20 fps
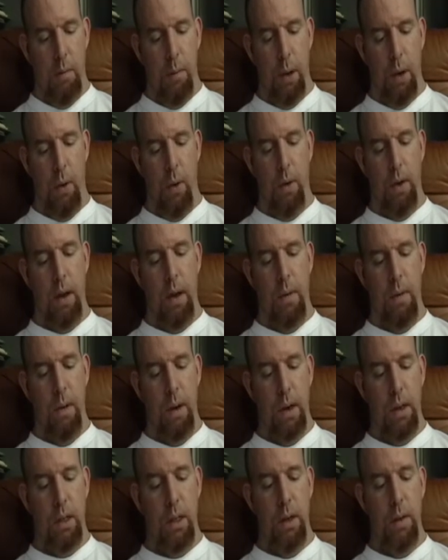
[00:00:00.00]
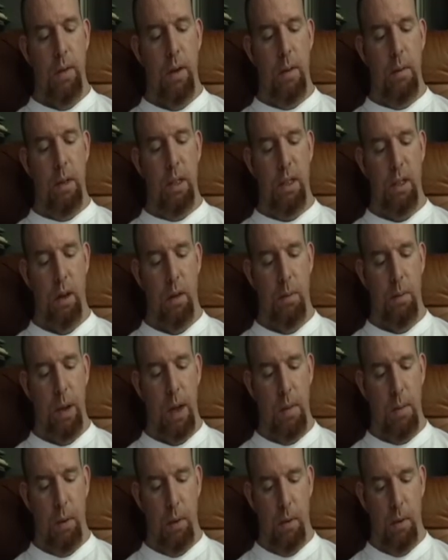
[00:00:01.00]
but only a virgin from his own
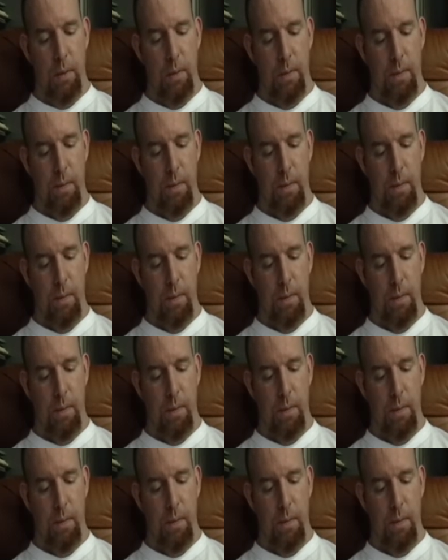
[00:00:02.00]
people,